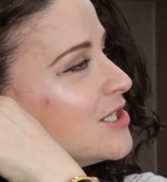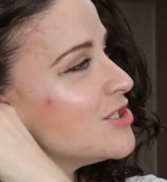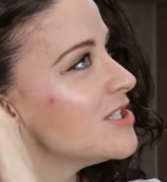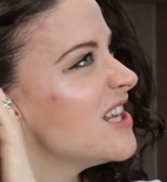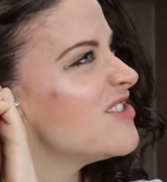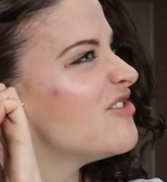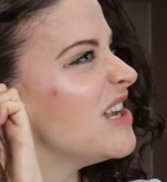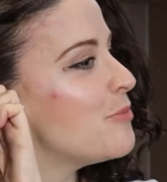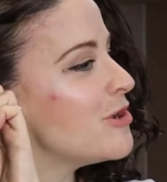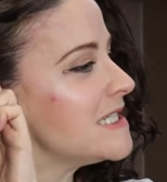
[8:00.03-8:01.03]
just gives a
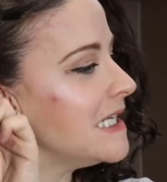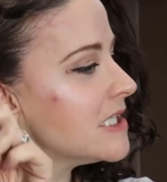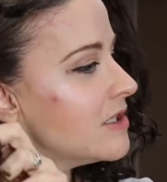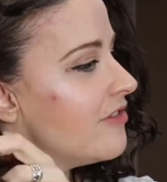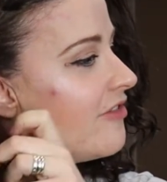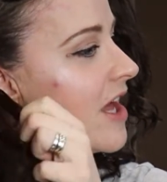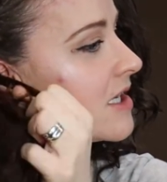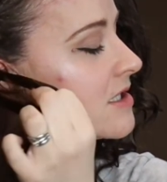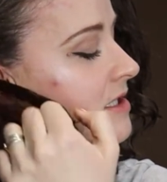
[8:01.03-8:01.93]
really pretty little effect.